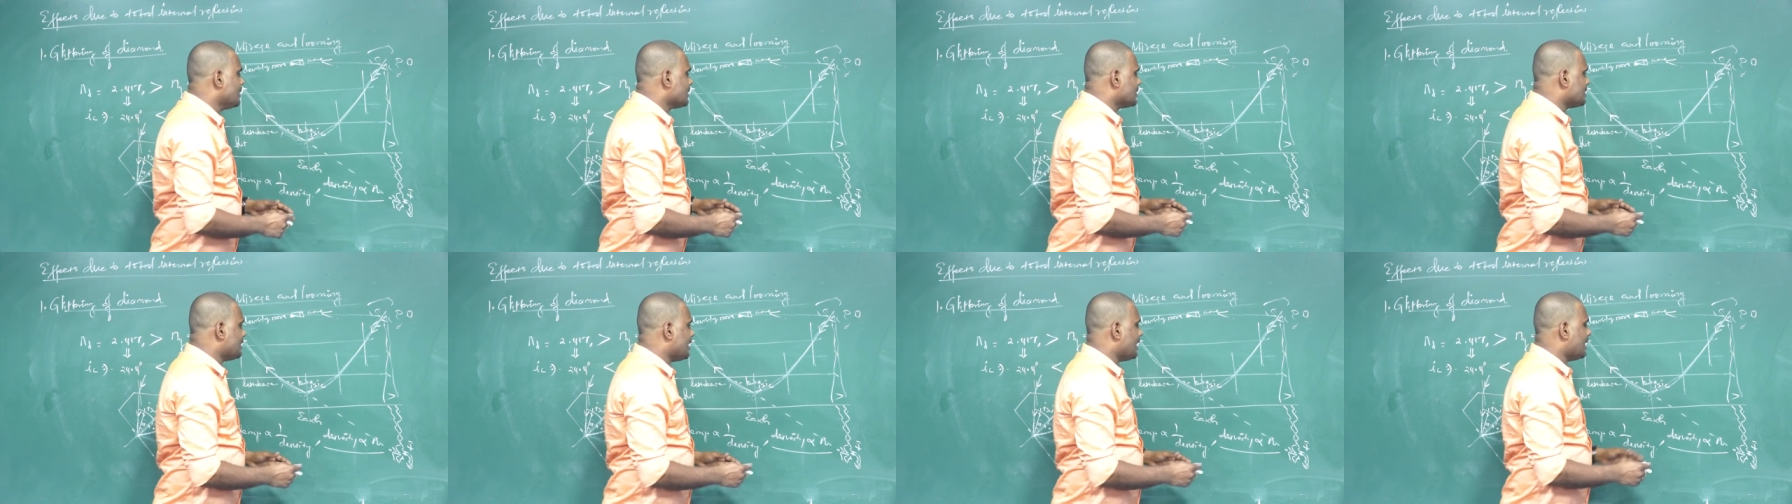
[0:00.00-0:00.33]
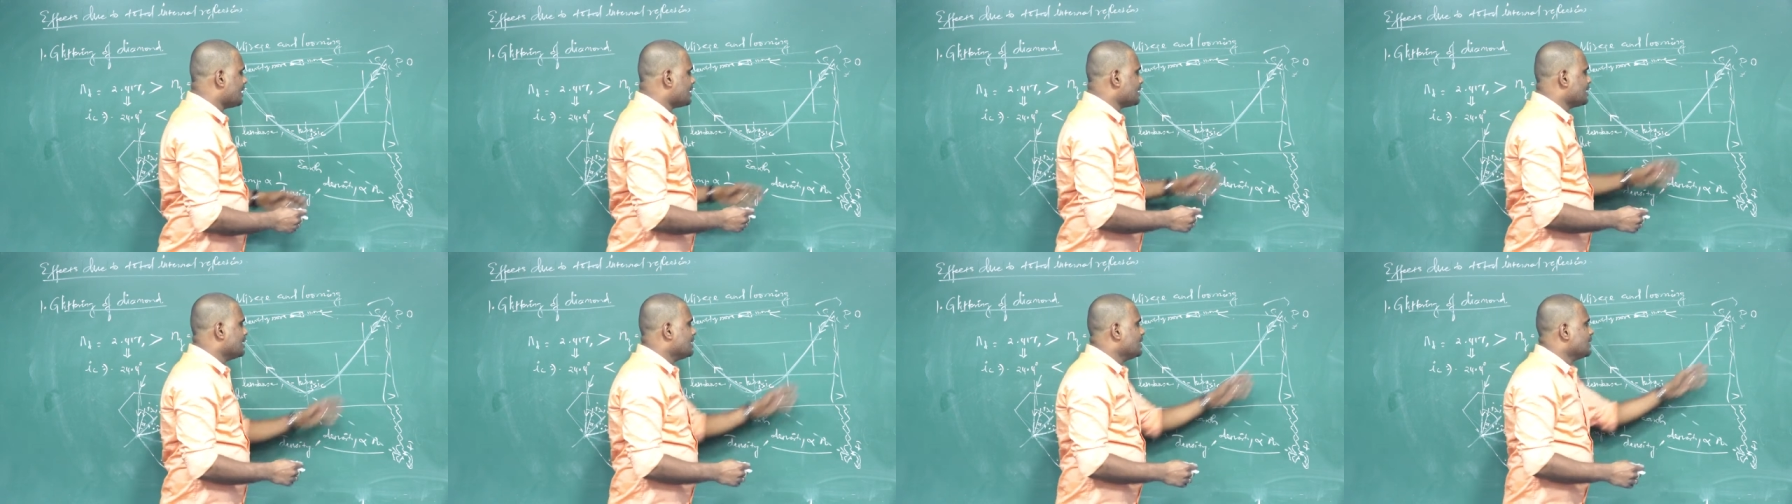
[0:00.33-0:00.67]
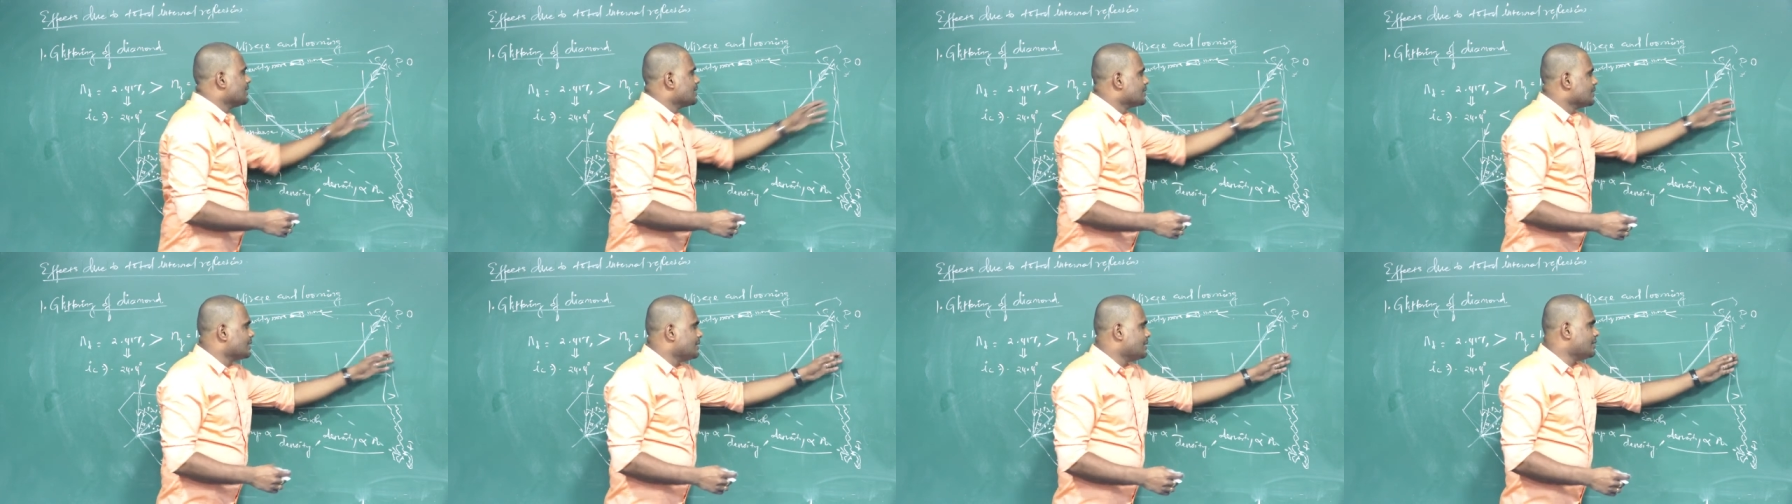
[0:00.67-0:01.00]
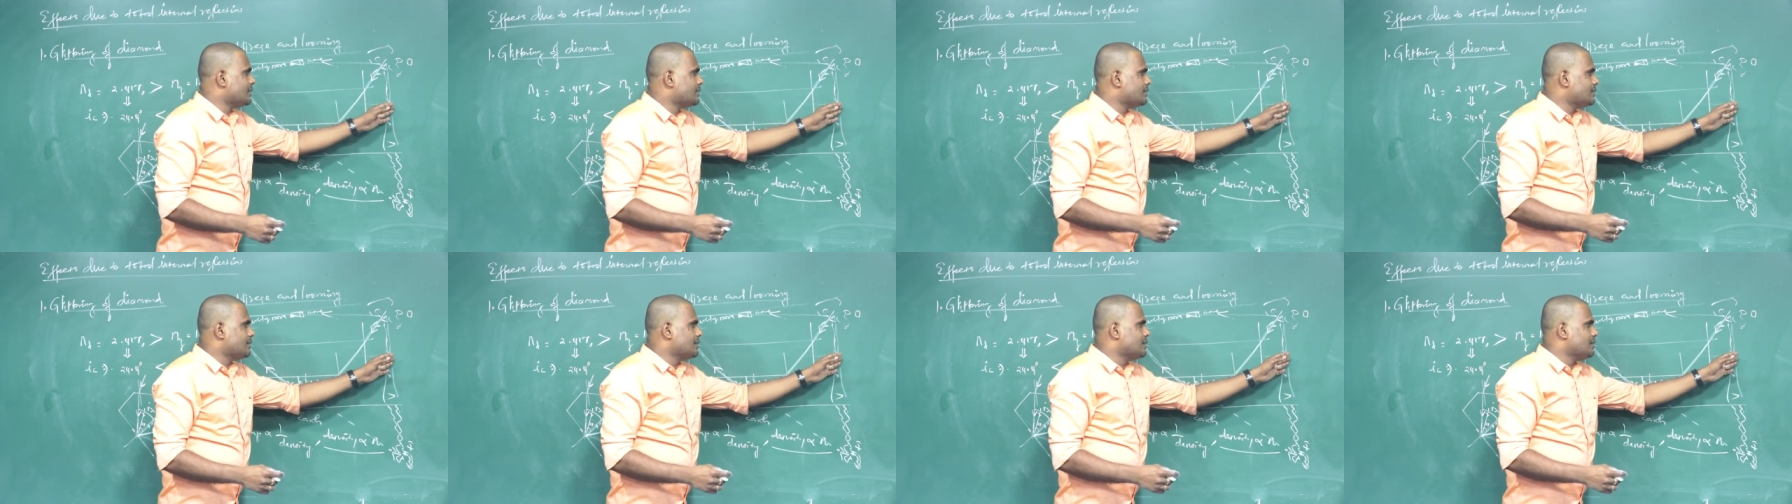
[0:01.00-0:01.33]
that
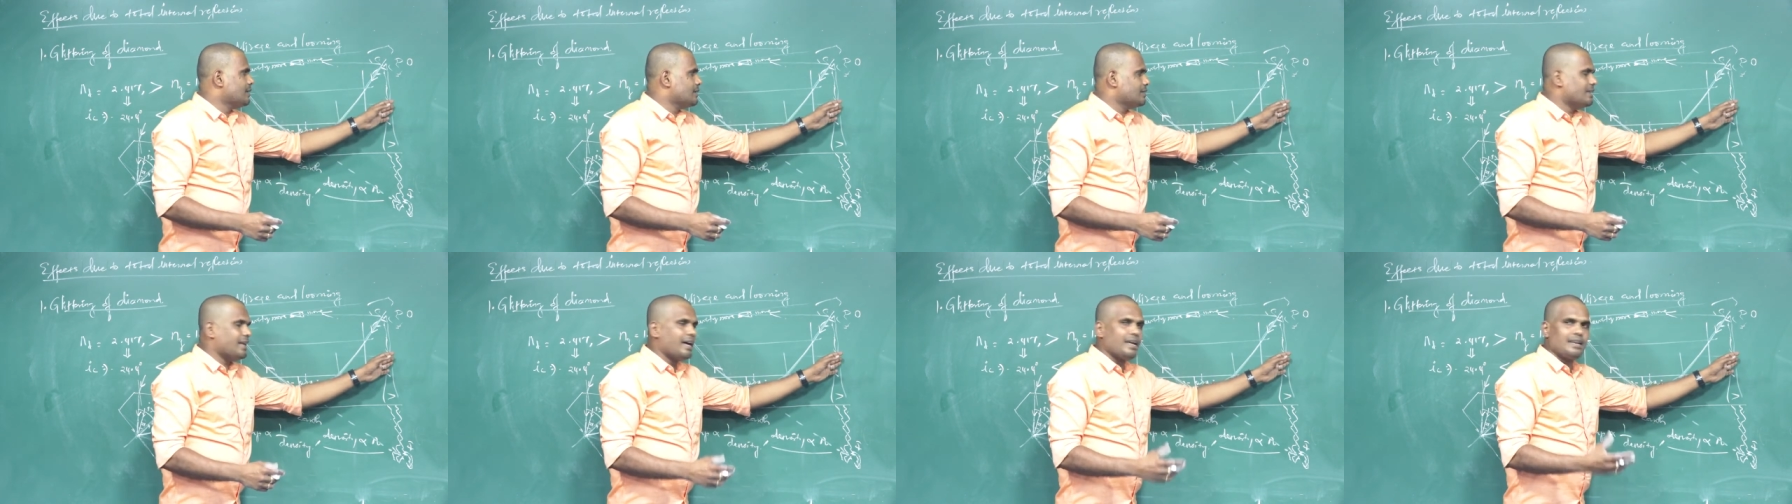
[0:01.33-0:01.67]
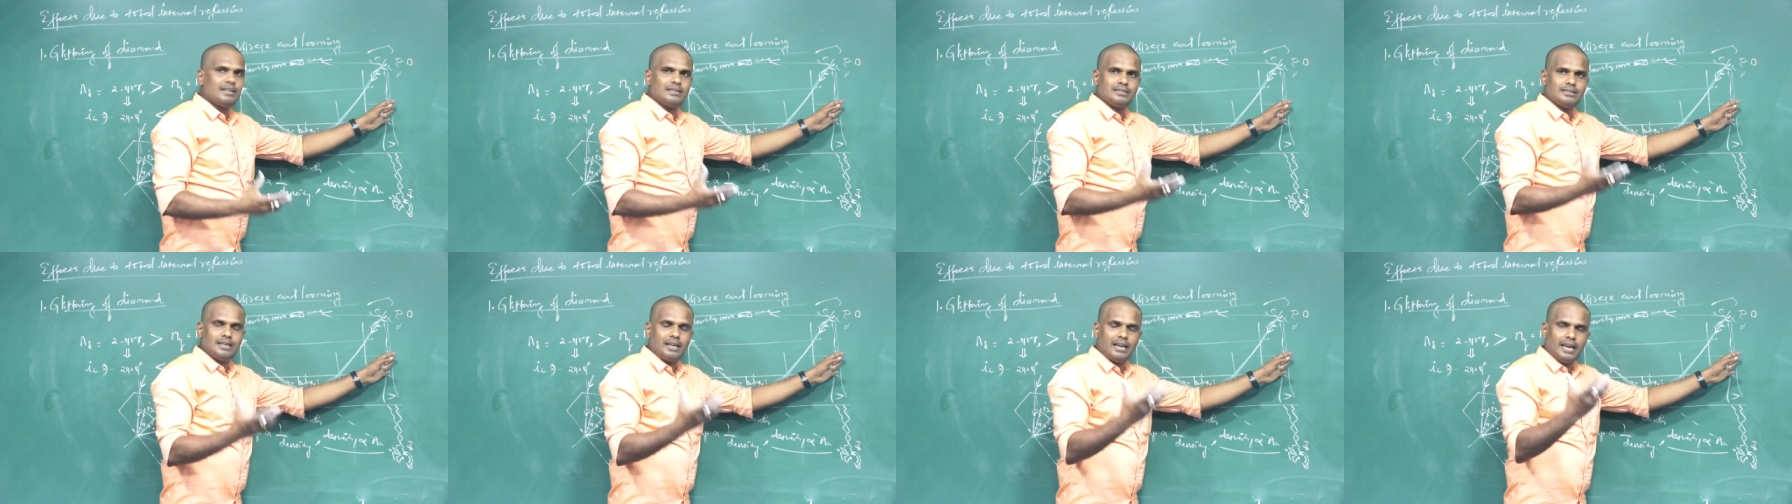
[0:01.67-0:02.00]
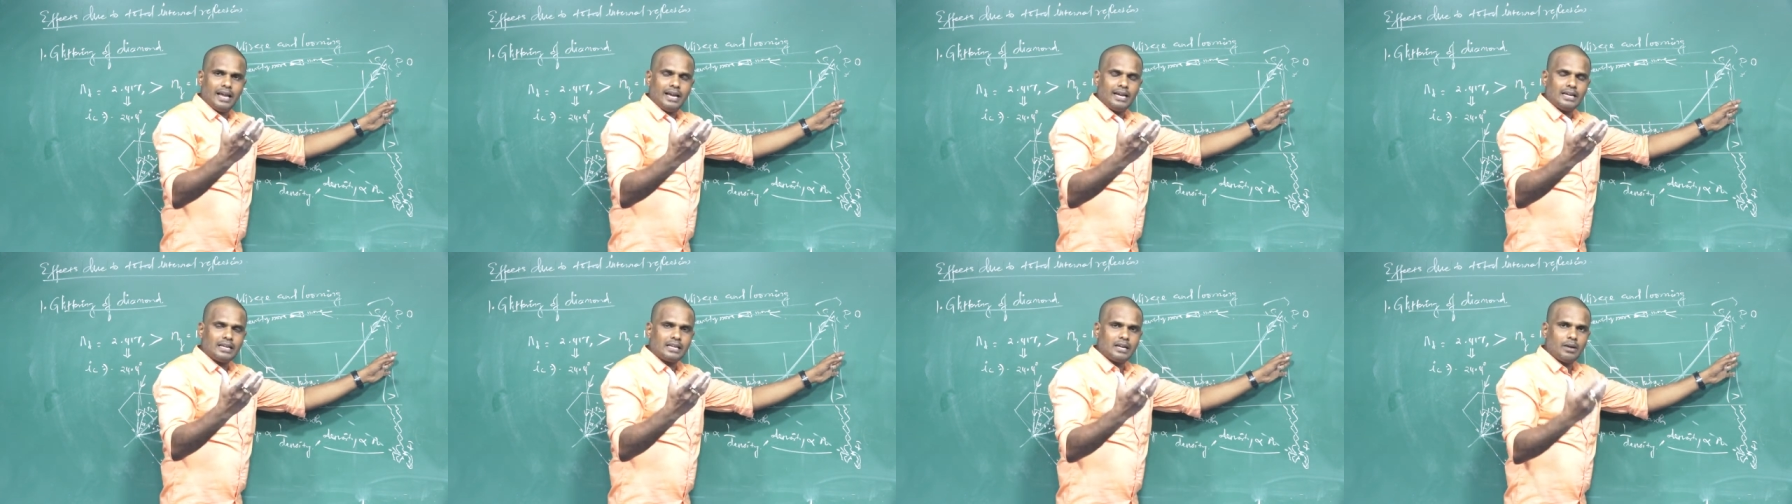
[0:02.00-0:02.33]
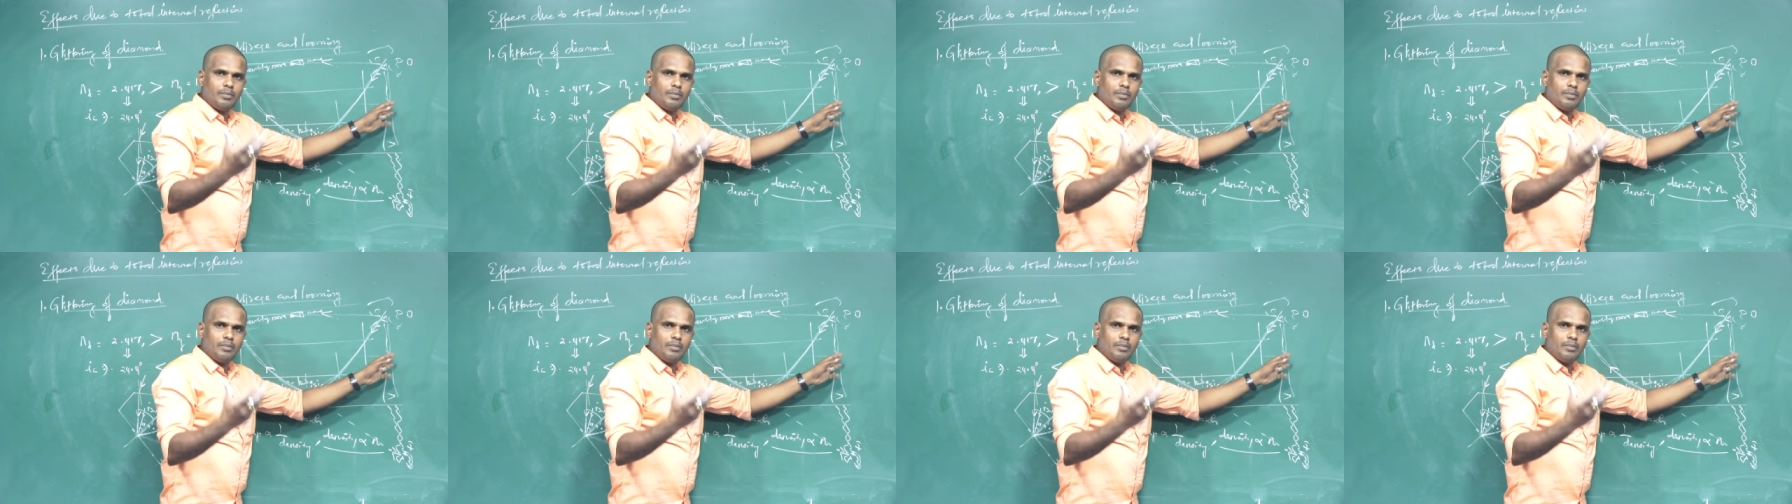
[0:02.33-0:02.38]
there is a light